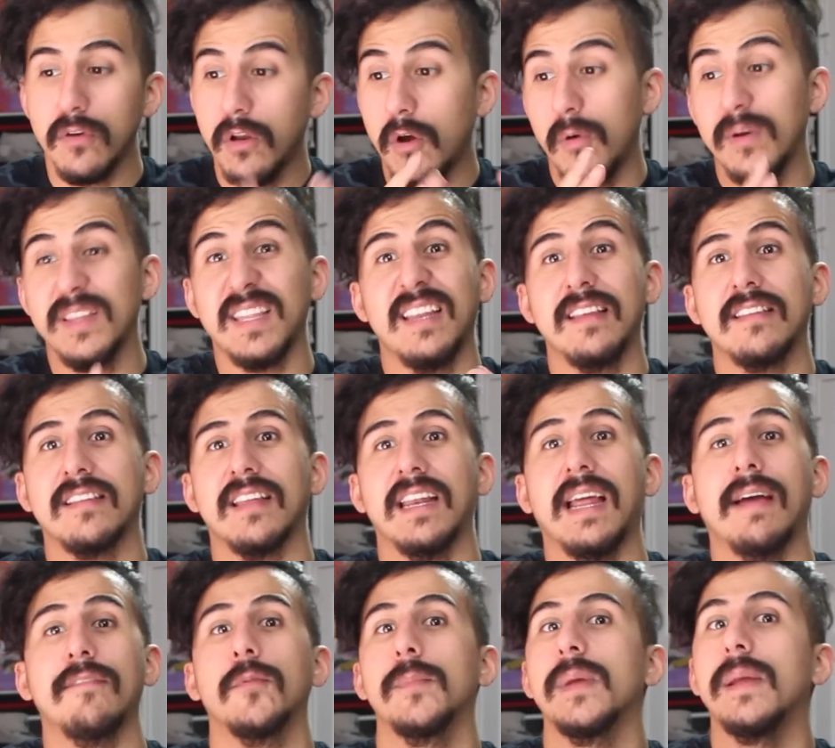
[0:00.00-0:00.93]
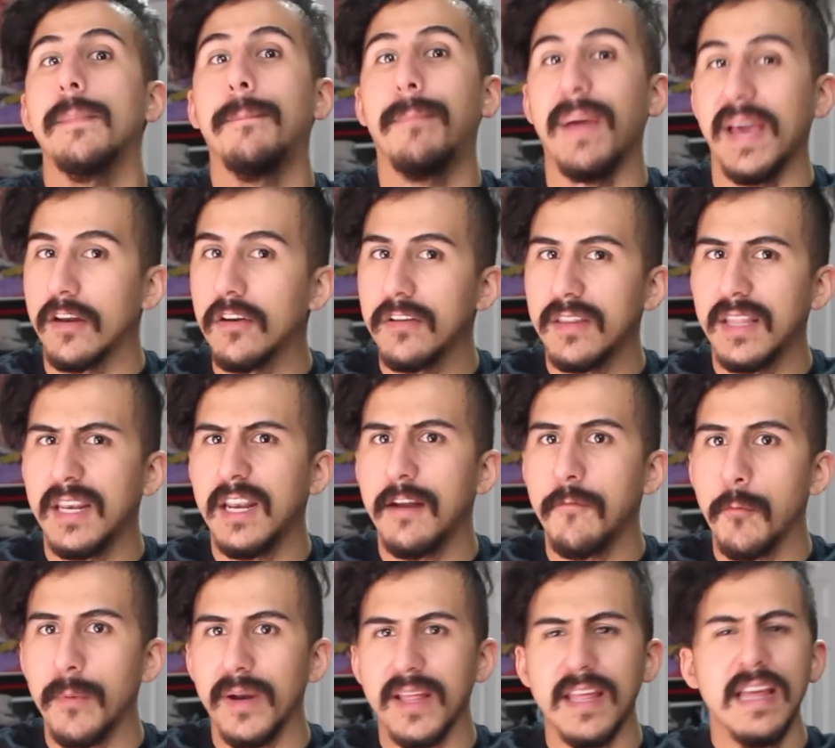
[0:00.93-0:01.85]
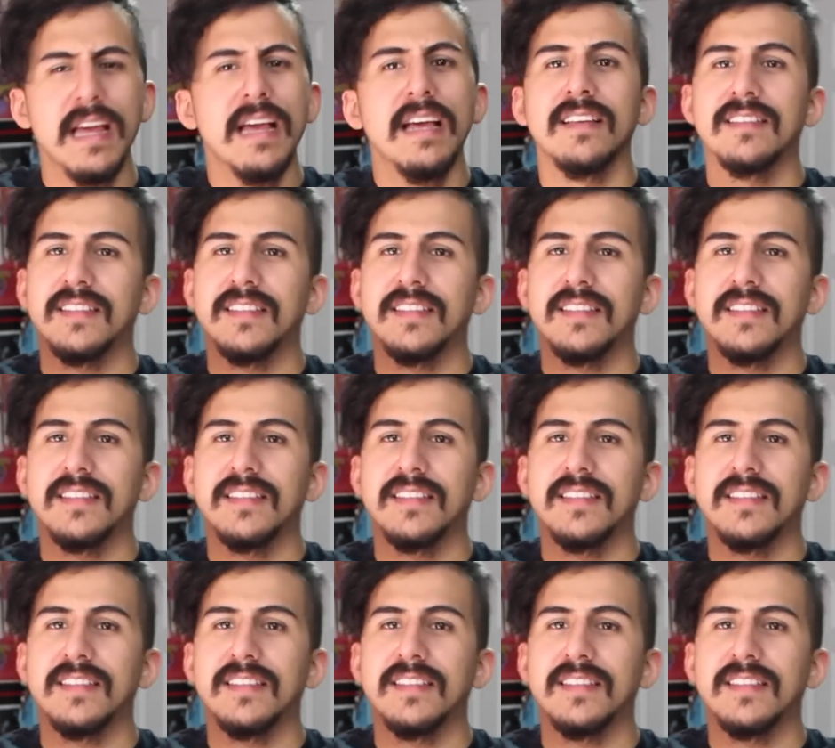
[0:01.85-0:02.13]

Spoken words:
knowing that he's gonna have to be better than everybody,